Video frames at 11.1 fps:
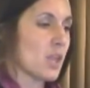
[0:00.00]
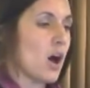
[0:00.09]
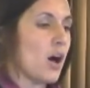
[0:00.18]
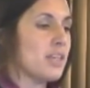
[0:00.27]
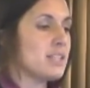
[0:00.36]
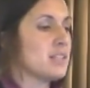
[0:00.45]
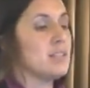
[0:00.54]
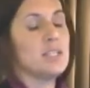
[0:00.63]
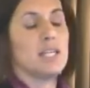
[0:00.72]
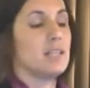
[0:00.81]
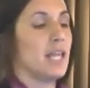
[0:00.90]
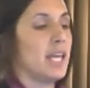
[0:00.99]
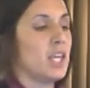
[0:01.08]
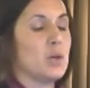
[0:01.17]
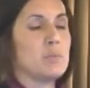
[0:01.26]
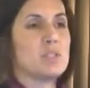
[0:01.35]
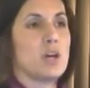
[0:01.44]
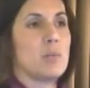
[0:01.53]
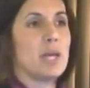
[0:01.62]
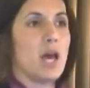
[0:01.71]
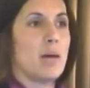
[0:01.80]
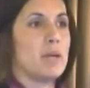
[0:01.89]
all these legumes are
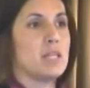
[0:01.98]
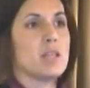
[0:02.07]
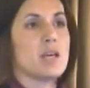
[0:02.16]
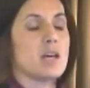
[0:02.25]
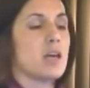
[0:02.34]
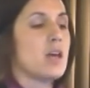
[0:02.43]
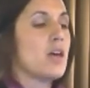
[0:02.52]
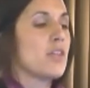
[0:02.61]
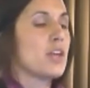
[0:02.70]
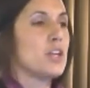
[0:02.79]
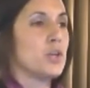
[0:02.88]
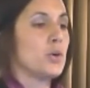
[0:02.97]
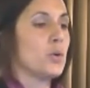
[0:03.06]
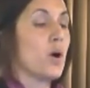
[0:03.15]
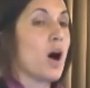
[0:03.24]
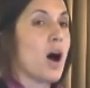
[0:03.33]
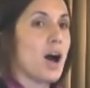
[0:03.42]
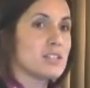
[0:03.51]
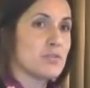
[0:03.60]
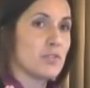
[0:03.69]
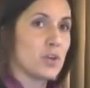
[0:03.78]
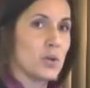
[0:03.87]
becoming the new hot
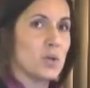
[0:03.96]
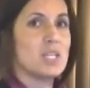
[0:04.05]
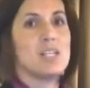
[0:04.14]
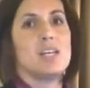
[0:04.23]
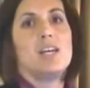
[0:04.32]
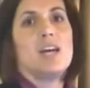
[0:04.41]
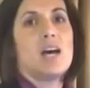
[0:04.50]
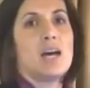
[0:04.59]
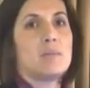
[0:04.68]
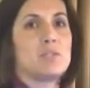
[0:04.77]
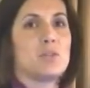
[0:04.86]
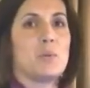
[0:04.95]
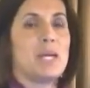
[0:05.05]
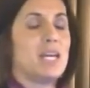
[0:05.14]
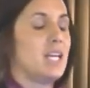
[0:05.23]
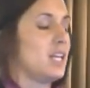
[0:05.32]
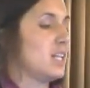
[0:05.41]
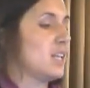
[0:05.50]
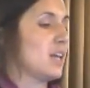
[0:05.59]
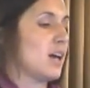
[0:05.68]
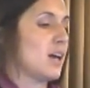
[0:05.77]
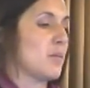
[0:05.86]
food. So be eating
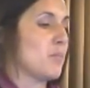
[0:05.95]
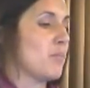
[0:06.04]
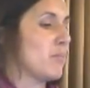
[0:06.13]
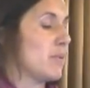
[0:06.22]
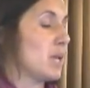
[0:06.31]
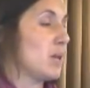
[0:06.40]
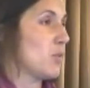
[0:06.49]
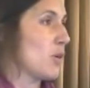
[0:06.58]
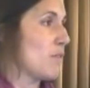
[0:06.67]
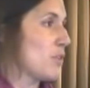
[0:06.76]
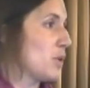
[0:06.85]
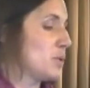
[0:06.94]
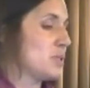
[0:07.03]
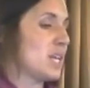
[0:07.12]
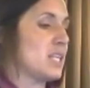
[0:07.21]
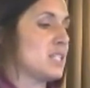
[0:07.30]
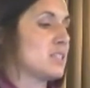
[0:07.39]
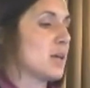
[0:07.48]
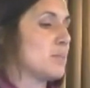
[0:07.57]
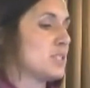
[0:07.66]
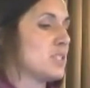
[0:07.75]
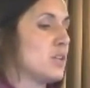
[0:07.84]
many more of those, and to
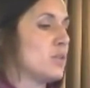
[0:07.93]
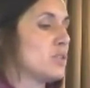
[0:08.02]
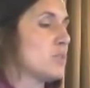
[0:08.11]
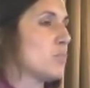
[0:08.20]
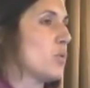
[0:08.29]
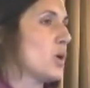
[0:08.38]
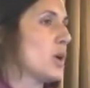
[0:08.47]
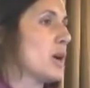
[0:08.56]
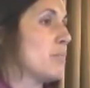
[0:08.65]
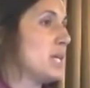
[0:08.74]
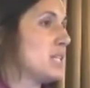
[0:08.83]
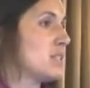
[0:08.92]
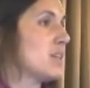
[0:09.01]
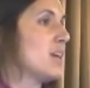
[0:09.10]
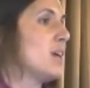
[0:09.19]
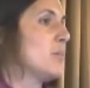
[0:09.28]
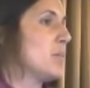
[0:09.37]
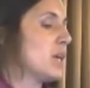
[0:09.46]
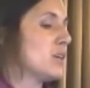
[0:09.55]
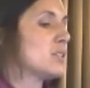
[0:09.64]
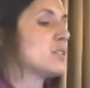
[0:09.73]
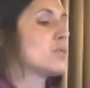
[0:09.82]
substitute more meat
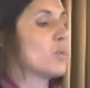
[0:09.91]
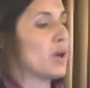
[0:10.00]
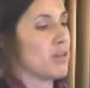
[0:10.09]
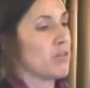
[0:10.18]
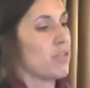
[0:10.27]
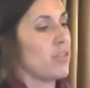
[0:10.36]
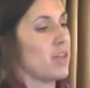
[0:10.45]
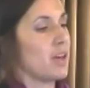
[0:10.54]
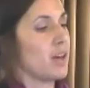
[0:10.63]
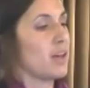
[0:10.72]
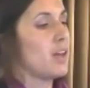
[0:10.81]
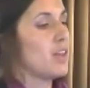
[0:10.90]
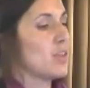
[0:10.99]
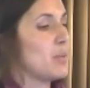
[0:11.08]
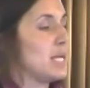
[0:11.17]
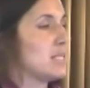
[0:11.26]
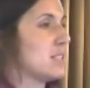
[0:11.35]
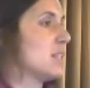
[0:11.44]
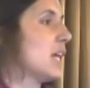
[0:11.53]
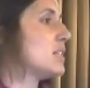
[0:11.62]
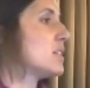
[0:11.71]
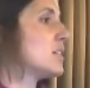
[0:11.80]
meals with the beans and
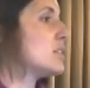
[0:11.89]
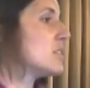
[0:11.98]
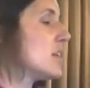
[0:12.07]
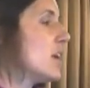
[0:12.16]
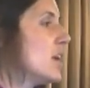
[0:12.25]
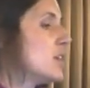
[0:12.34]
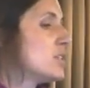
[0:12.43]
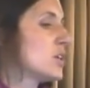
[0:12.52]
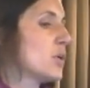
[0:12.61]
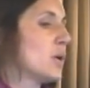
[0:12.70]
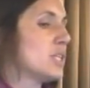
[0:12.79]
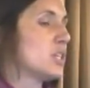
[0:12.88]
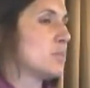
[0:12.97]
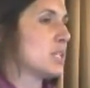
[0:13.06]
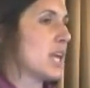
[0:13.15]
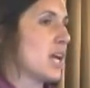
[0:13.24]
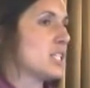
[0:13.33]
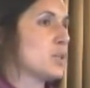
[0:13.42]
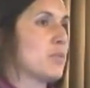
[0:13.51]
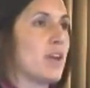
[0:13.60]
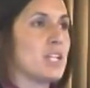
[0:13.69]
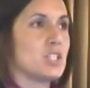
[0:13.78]
lentils. So in terms of cancer
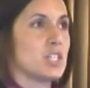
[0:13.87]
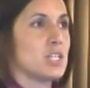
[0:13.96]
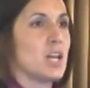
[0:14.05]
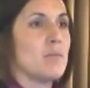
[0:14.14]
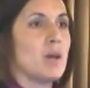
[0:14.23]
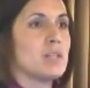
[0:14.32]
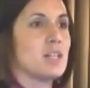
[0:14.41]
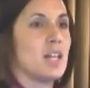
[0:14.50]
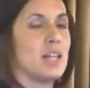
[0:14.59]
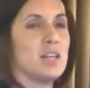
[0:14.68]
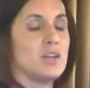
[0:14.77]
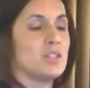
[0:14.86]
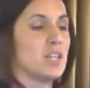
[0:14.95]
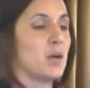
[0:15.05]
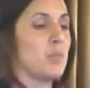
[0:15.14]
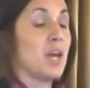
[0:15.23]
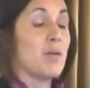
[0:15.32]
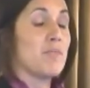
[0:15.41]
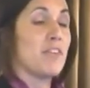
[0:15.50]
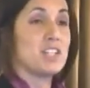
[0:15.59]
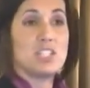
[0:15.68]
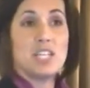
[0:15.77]
prevention, I'm not telling you to become
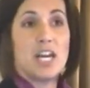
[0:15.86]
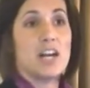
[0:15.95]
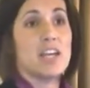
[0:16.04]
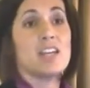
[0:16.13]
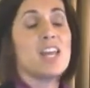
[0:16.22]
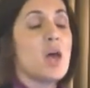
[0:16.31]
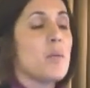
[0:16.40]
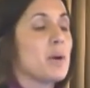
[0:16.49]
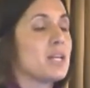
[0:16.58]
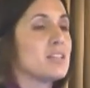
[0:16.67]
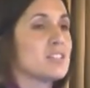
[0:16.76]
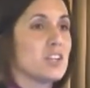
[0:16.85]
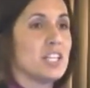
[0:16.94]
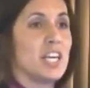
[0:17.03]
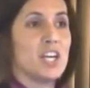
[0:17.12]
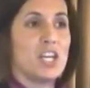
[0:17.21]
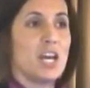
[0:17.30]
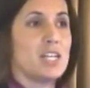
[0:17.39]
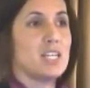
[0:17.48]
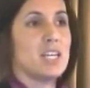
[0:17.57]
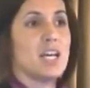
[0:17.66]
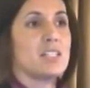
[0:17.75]
vegetarian, but it's certainly a good
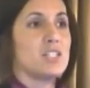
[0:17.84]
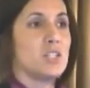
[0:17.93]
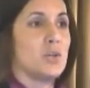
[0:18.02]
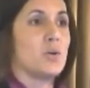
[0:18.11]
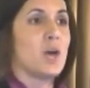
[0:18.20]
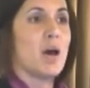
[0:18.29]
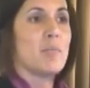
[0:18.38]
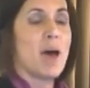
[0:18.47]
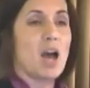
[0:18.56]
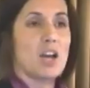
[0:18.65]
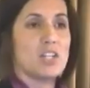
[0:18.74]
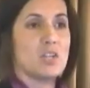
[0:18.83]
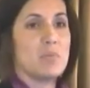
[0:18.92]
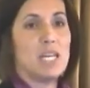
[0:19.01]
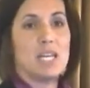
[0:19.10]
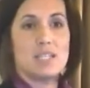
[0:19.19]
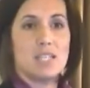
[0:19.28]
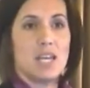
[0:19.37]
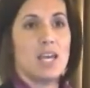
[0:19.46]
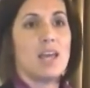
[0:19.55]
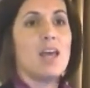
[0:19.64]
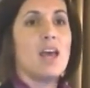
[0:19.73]
idea to cut back on your meat
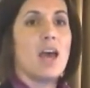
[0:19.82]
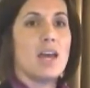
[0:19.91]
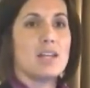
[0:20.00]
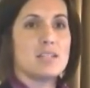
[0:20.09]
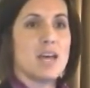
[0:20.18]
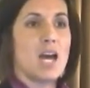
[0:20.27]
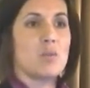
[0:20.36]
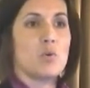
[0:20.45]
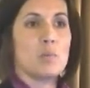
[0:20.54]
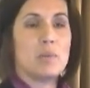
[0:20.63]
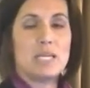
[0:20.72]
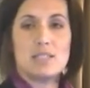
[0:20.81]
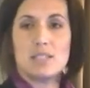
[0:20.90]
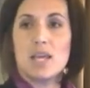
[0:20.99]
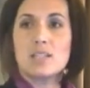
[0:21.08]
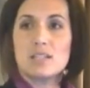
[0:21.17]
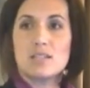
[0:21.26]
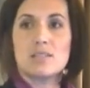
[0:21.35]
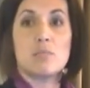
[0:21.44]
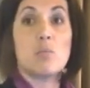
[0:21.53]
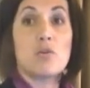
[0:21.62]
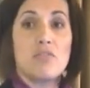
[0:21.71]
intake and add more beans and lentils
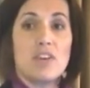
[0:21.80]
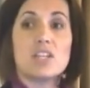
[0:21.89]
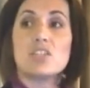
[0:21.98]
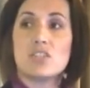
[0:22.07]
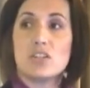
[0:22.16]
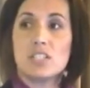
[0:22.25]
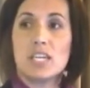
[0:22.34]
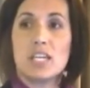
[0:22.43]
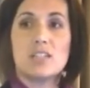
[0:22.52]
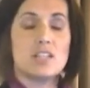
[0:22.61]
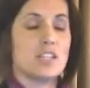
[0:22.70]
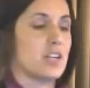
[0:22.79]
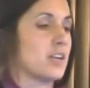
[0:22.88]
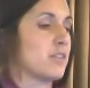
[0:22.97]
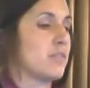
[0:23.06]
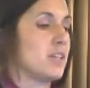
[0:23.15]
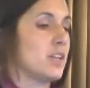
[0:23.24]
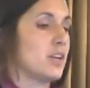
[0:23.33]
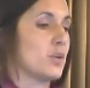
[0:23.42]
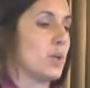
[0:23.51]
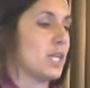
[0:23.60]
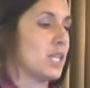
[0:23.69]
and more fish certainly into
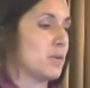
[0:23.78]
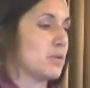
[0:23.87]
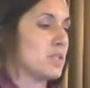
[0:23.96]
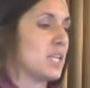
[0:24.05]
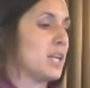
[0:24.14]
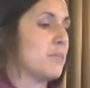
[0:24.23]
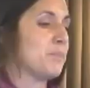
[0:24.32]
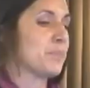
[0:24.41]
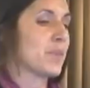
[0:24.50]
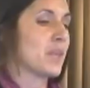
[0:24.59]
your weekly routine.